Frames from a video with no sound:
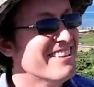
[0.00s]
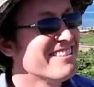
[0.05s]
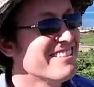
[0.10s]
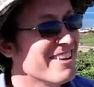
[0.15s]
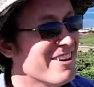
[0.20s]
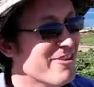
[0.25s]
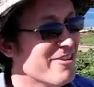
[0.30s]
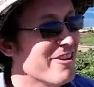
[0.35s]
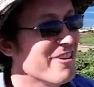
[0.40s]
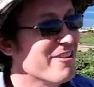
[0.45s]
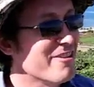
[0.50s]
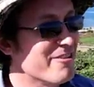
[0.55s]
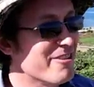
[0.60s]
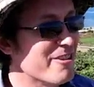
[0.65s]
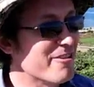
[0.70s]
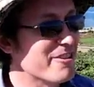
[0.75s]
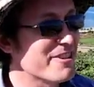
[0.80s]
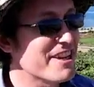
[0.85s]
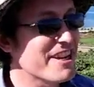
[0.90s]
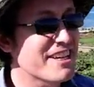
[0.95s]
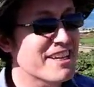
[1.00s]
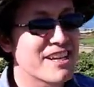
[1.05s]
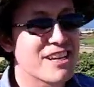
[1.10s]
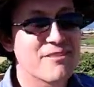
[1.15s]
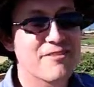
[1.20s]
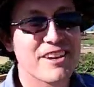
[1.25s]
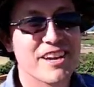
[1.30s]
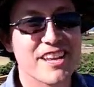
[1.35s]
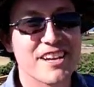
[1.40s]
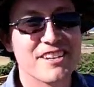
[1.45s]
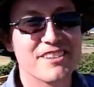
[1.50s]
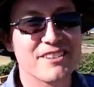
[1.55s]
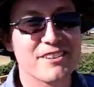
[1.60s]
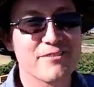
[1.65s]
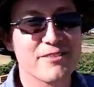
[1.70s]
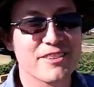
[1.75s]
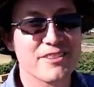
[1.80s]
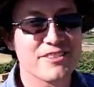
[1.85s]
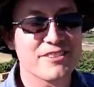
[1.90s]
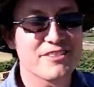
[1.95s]
So we're taking advantage
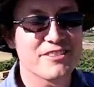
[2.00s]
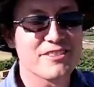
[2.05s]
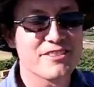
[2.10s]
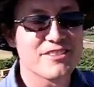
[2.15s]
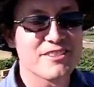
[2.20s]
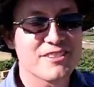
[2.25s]
of this.